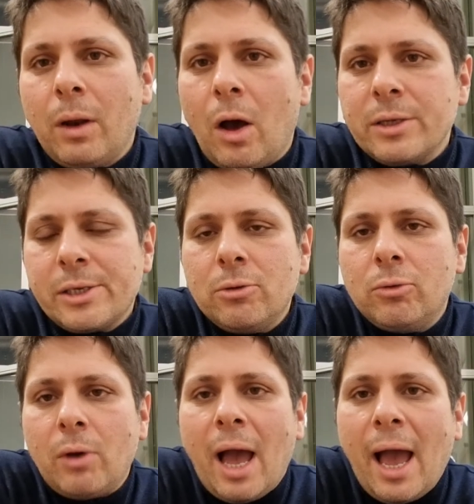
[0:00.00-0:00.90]
ask you
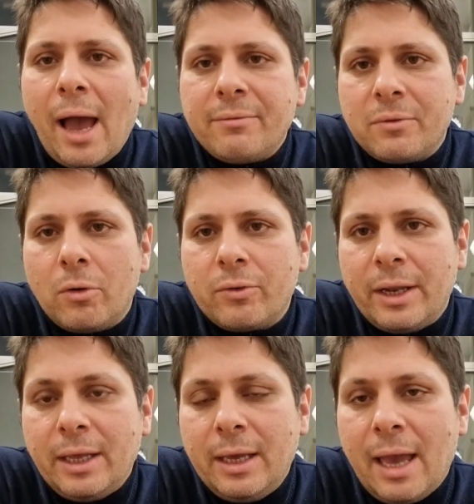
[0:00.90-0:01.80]
to have
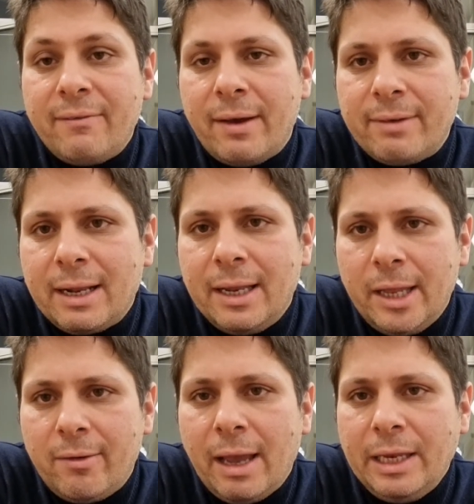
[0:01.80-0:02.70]
already a very
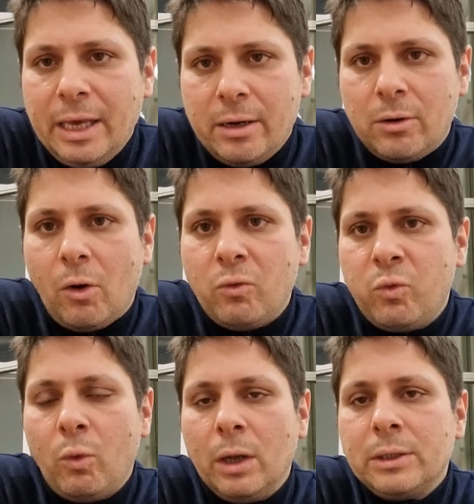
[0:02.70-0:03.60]
clear idea of
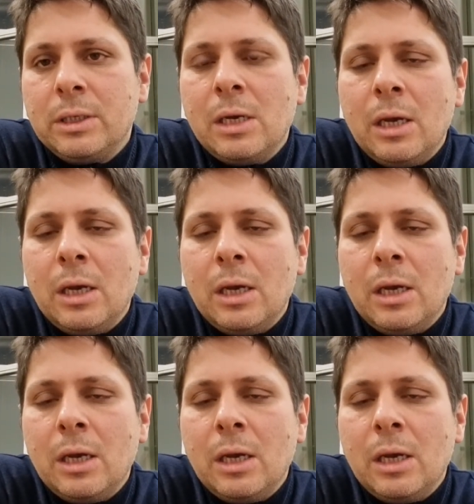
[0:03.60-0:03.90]
what